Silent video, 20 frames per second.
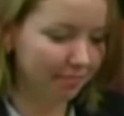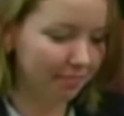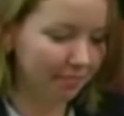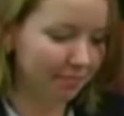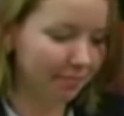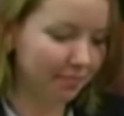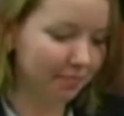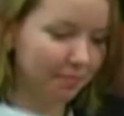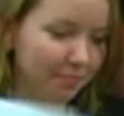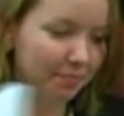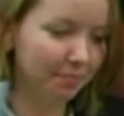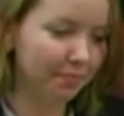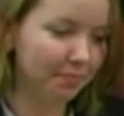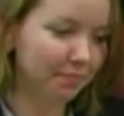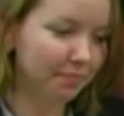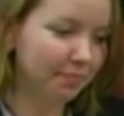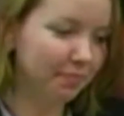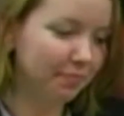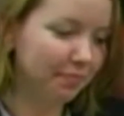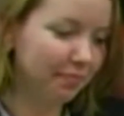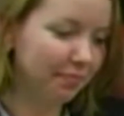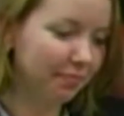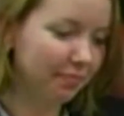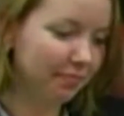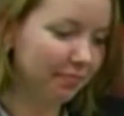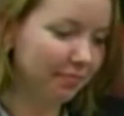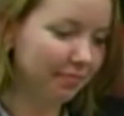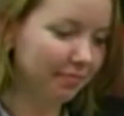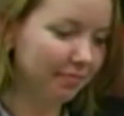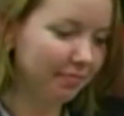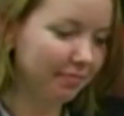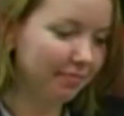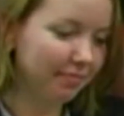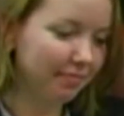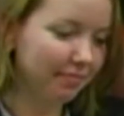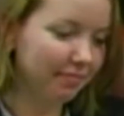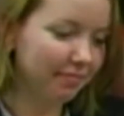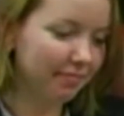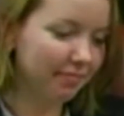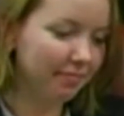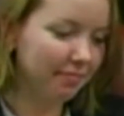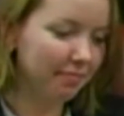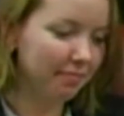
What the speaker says: [no speech]